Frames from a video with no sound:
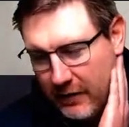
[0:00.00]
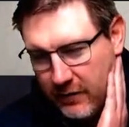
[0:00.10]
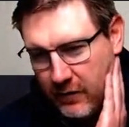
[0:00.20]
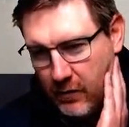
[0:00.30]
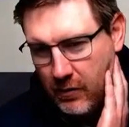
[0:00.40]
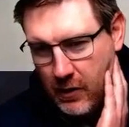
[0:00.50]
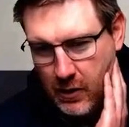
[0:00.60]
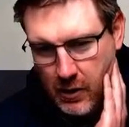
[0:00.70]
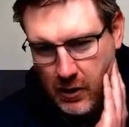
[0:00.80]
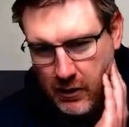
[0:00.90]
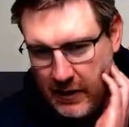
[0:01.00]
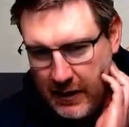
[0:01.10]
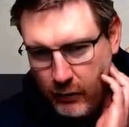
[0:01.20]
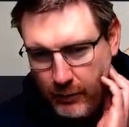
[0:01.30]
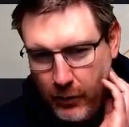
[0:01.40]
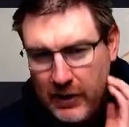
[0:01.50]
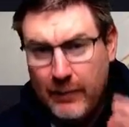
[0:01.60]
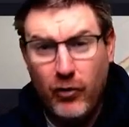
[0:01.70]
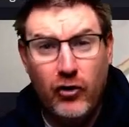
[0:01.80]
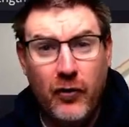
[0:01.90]
So, yeah, we'll burn up
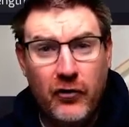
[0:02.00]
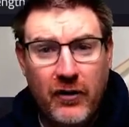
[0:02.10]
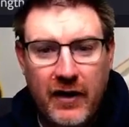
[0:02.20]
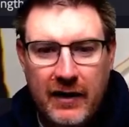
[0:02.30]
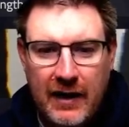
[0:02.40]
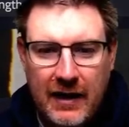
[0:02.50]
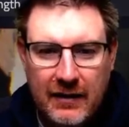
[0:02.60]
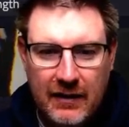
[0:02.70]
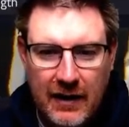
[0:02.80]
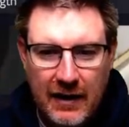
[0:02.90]
the softs, I think, in